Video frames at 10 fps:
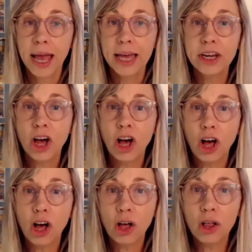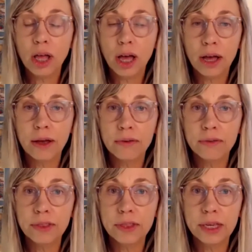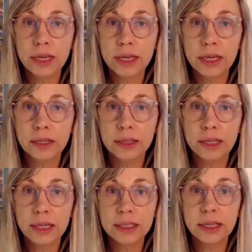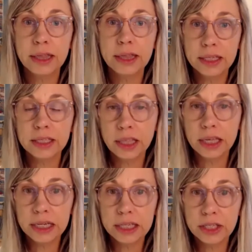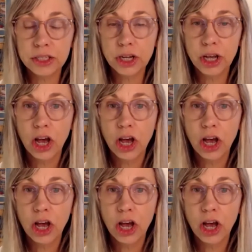And all of the things in this list